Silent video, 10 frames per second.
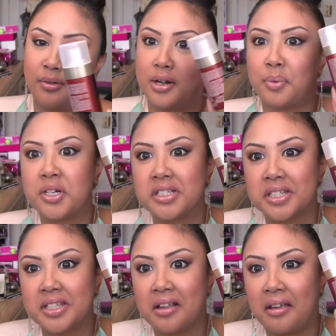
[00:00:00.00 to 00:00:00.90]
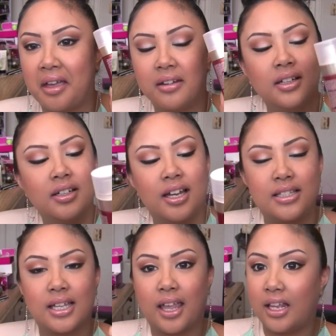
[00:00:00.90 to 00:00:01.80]
don't want to purchase this thing again.
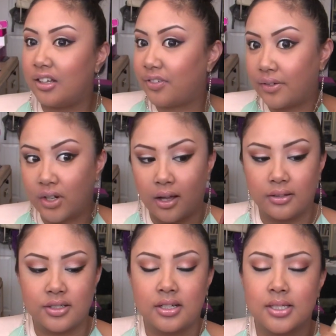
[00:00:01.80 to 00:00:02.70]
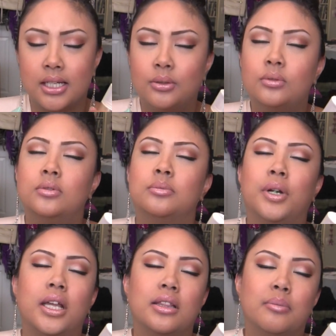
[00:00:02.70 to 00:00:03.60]
It's like eighty-five dollars, and I was like, oh,
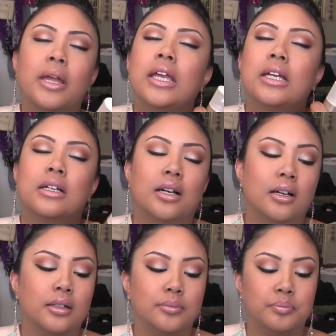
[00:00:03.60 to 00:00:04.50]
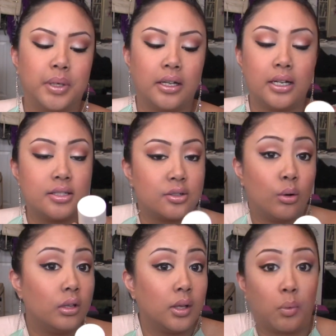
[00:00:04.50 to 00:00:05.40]
breaking the bank. Um, but it's
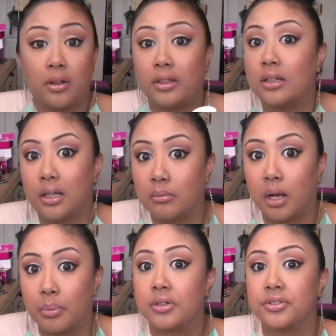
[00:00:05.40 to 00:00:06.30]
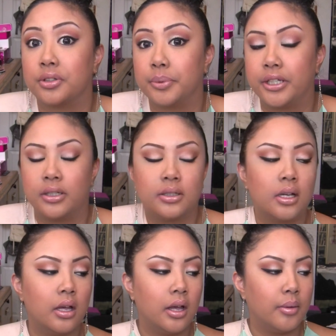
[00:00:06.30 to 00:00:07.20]
totally worth it, in my personal opinion.
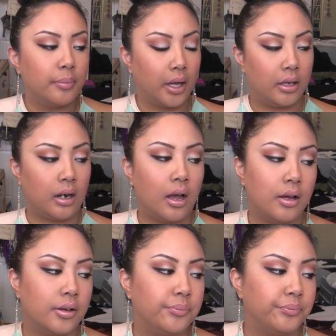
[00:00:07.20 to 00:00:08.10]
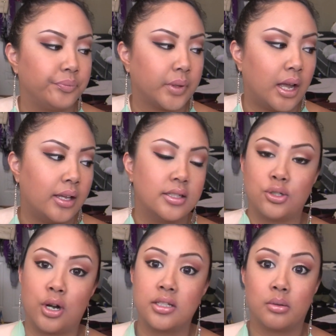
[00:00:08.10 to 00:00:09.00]
But um, I get
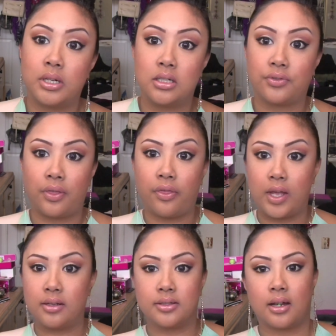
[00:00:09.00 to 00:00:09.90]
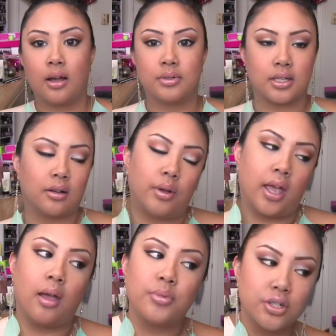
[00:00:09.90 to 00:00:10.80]
to try so many different things that I was like,
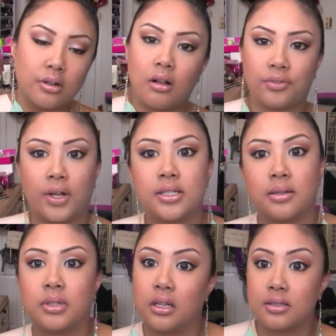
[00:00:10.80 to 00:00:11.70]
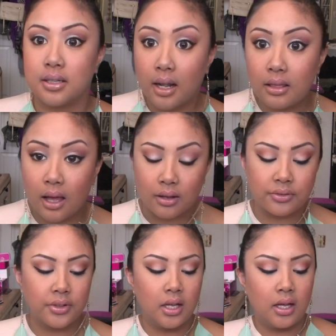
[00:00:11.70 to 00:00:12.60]
okay, I'm sure I'll find something else that I love.